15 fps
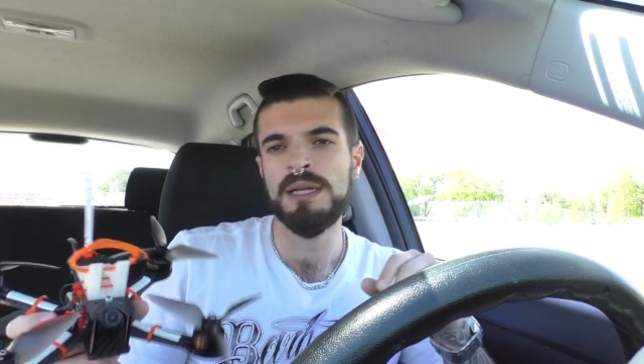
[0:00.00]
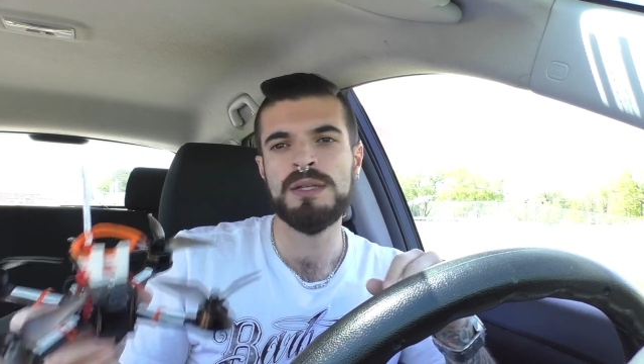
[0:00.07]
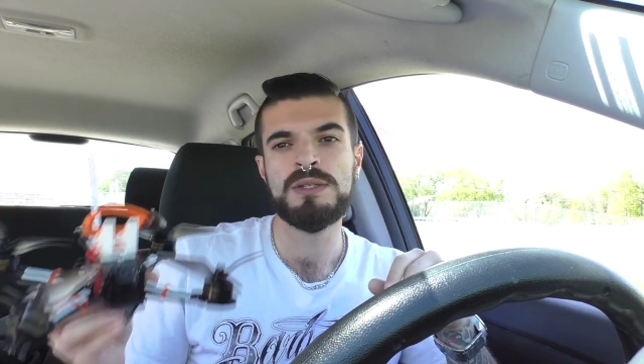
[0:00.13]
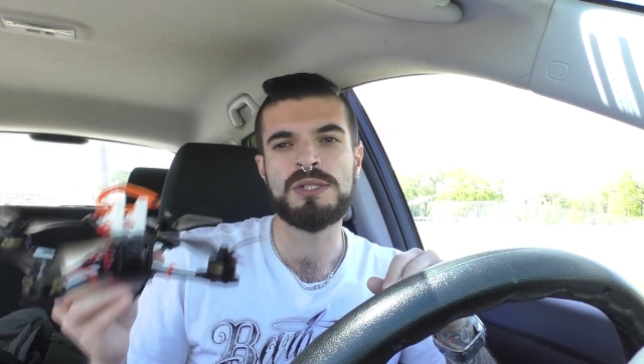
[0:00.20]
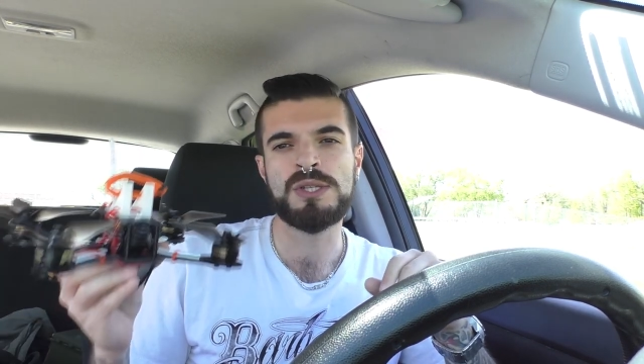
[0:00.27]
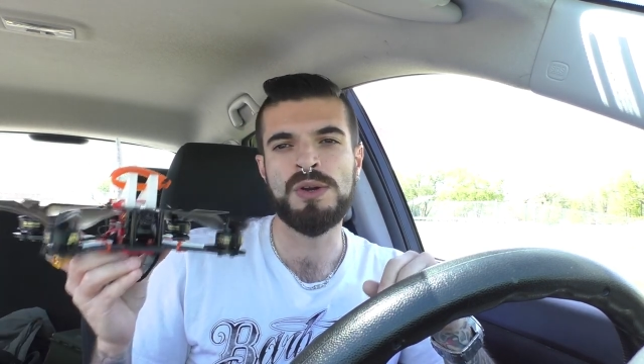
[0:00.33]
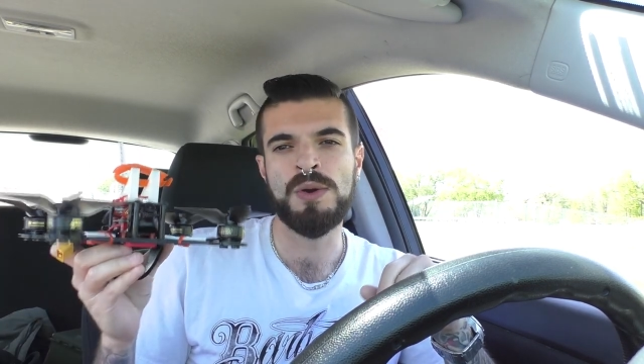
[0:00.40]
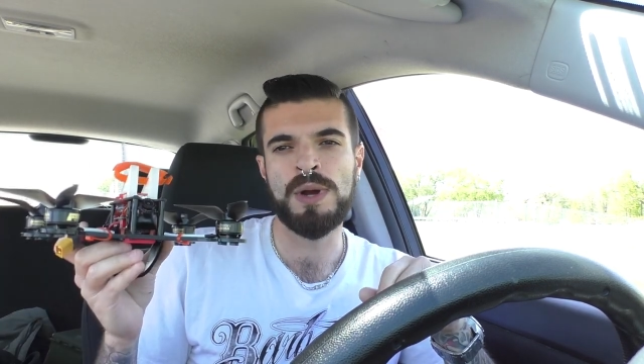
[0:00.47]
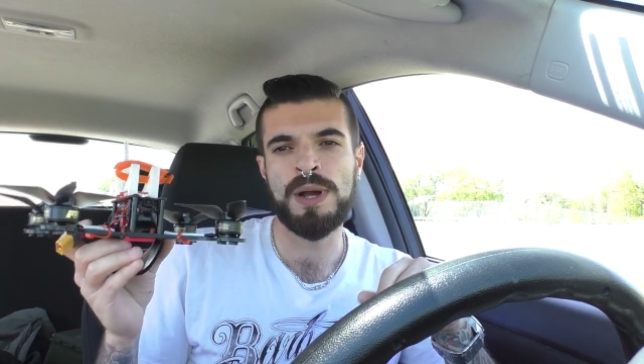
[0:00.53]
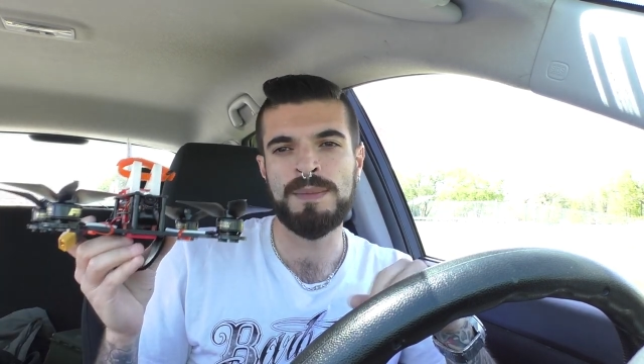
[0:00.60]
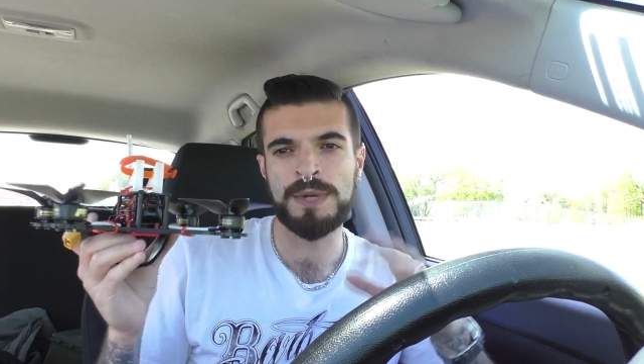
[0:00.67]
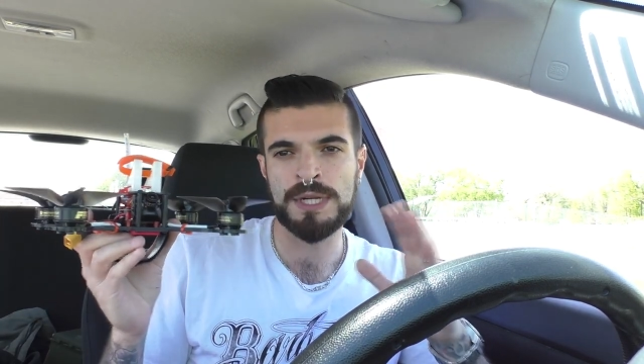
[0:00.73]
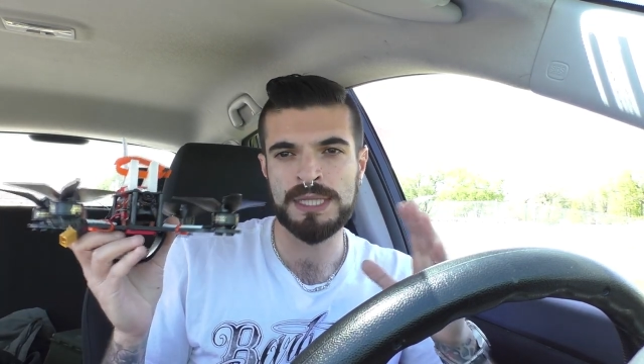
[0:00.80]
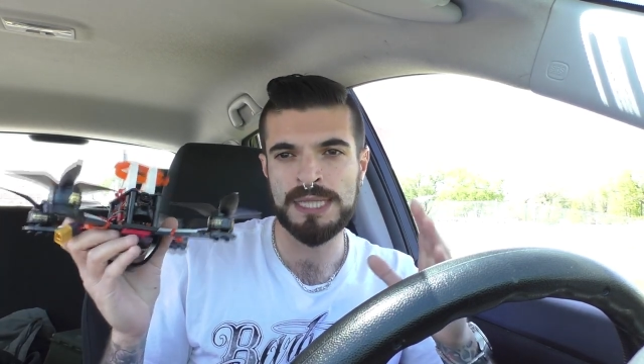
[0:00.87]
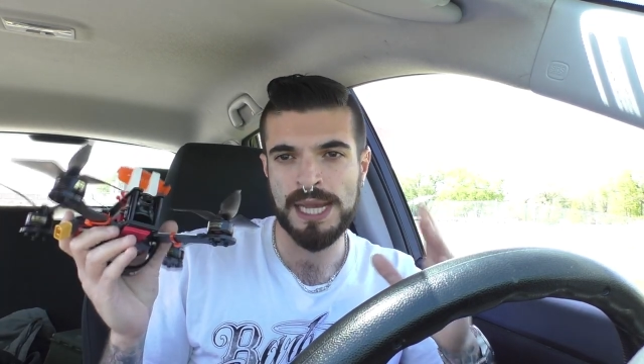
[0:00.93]
So I'm
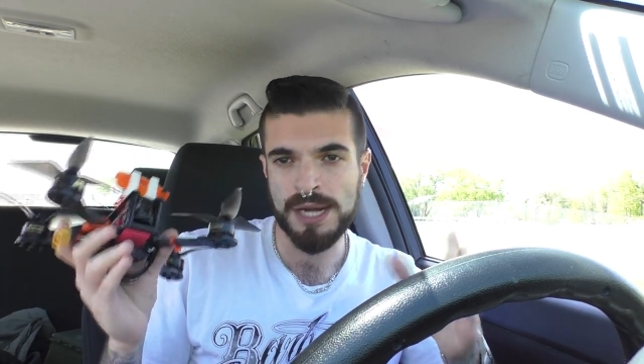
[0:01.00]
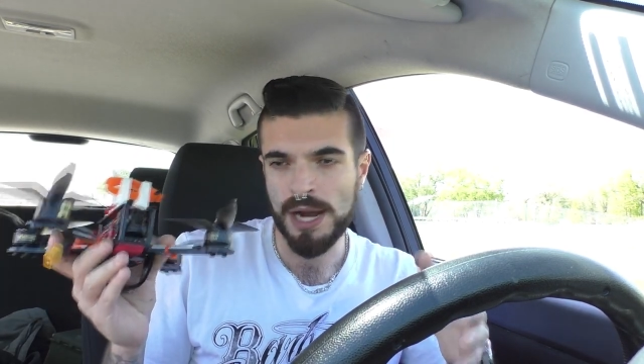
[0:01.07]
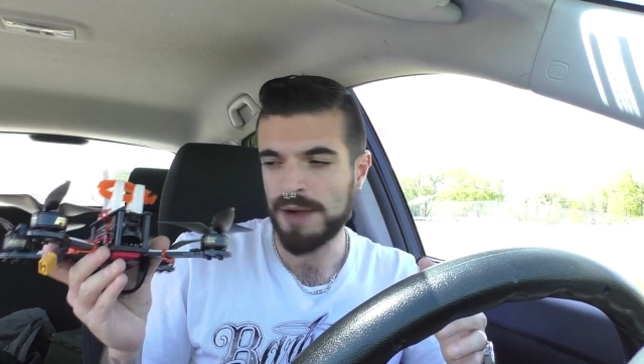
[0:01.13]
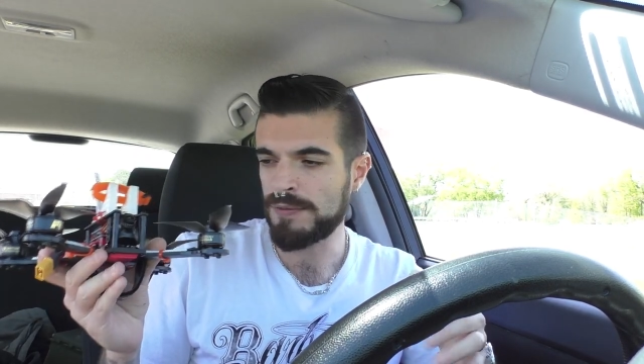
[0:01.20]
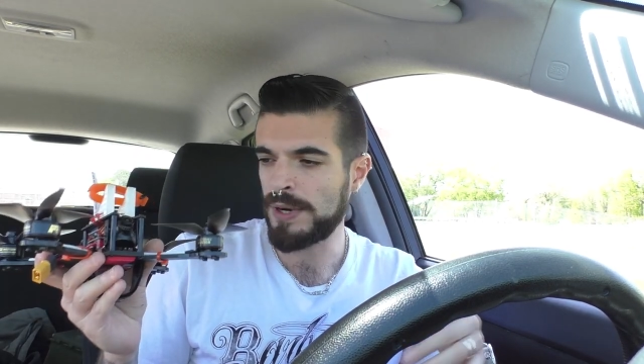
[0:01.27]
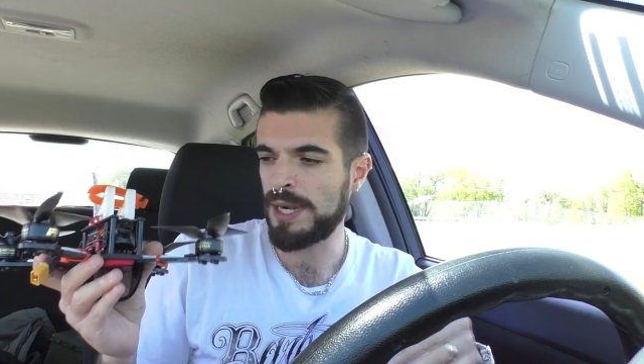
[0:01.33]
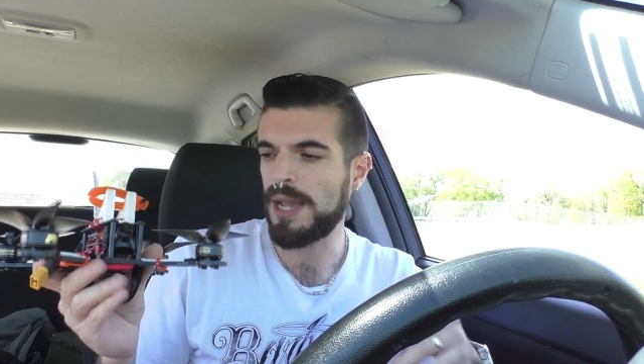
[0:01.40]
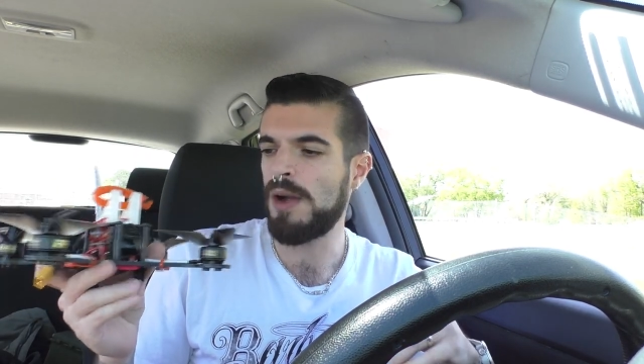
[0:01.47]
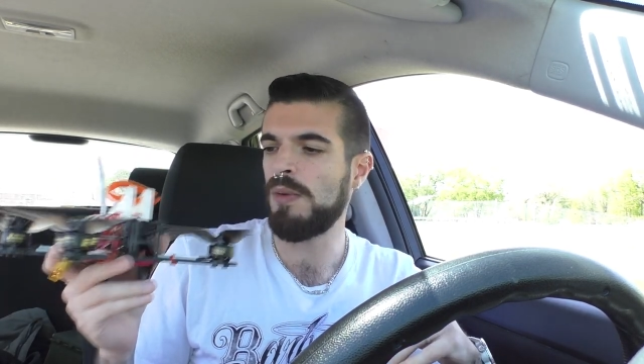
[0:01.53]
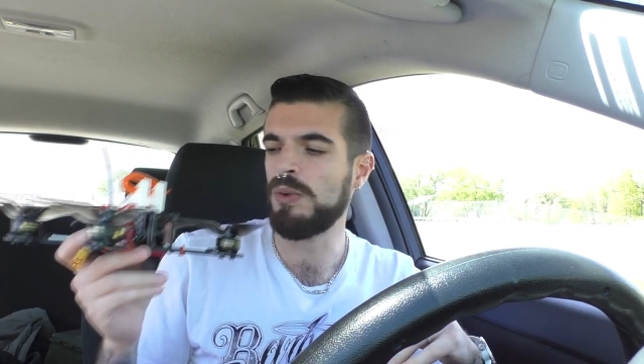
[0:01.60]
gonna take off right now,